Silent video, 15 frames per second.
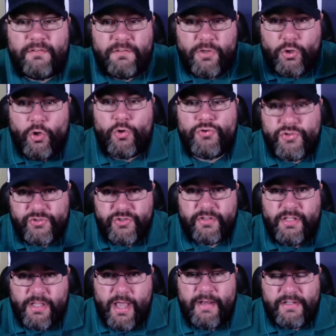closer to
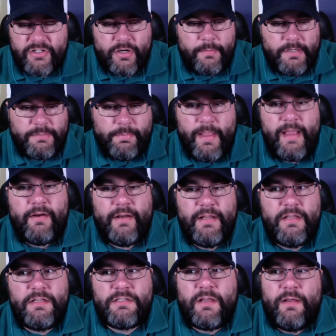the line of scrimmage player
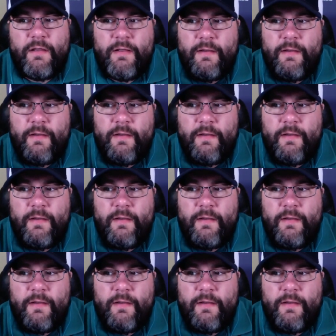is